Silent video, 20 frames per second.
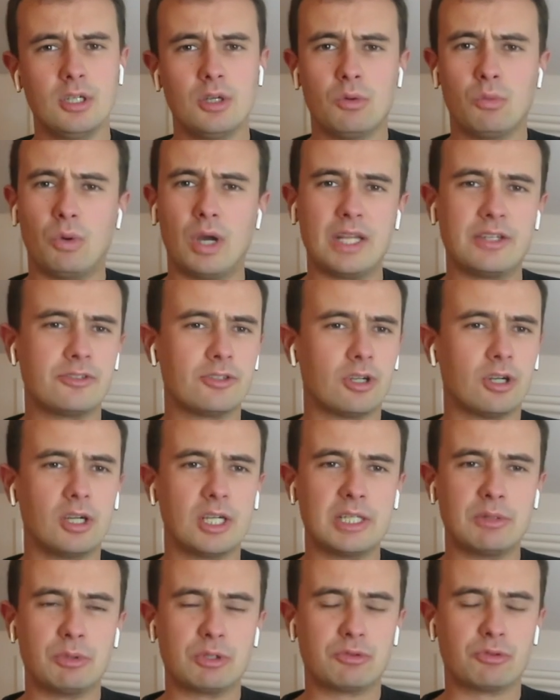went
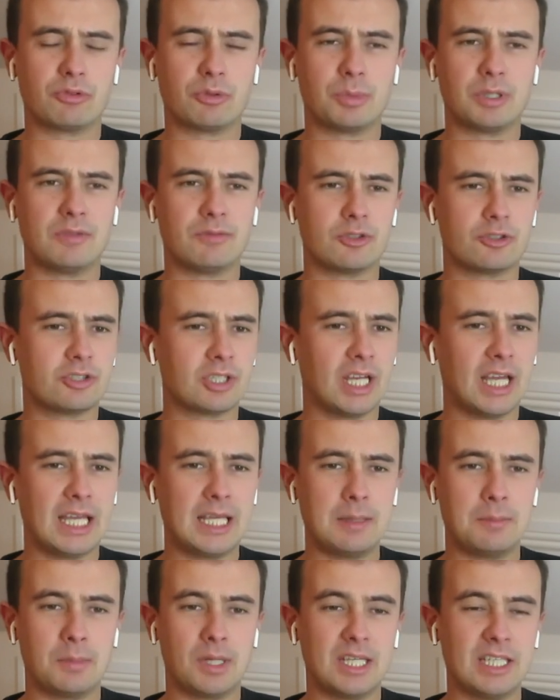early, which was a bit of a
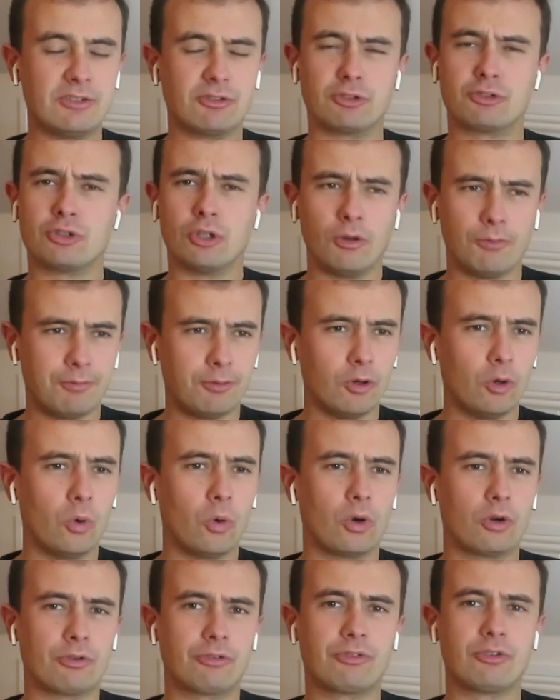shame. He's a tough
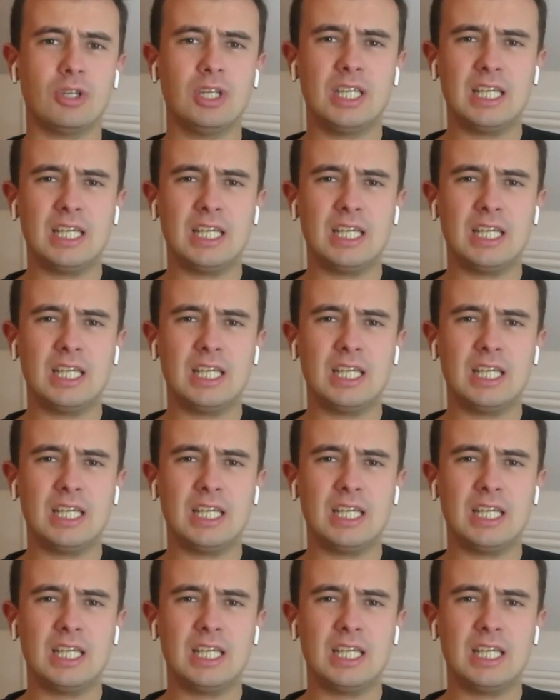horse.